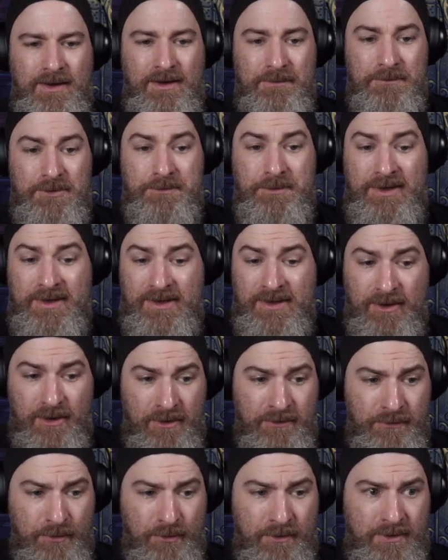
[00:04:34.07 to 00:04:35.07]
Speaking
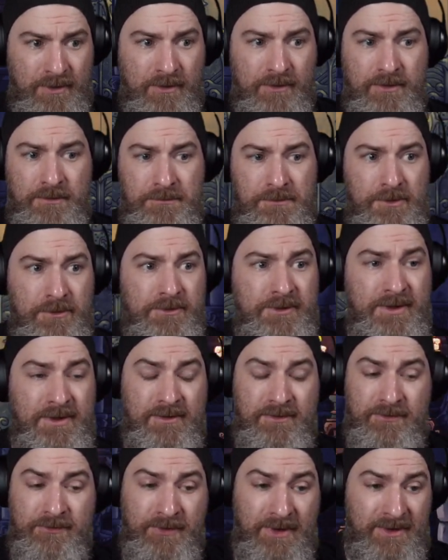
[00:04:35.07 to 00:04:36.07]
of audio, the music
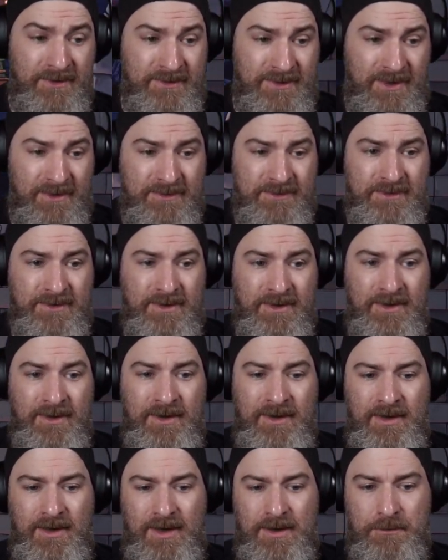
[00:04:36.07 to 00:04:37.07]
is fantastic.
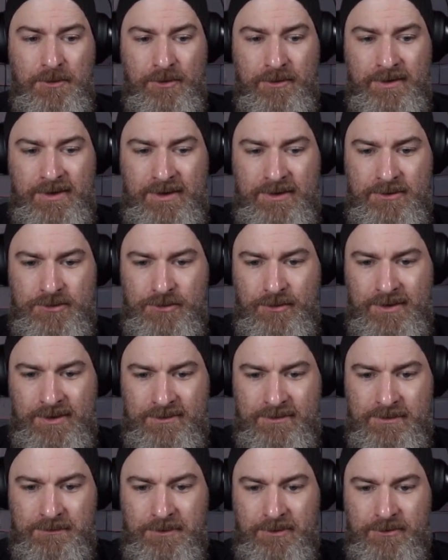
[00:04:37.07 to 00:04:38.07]
I'm already
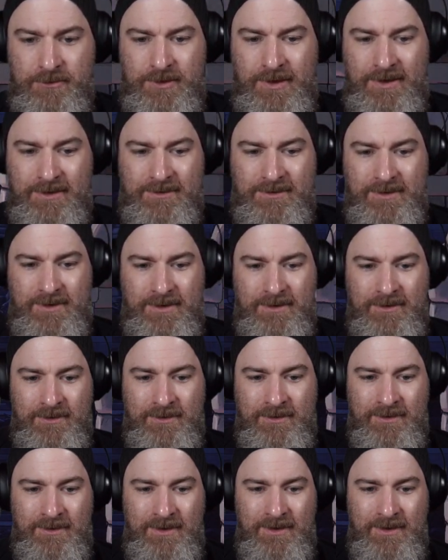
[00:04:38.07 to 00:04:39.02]
enjoying some of the tracks there.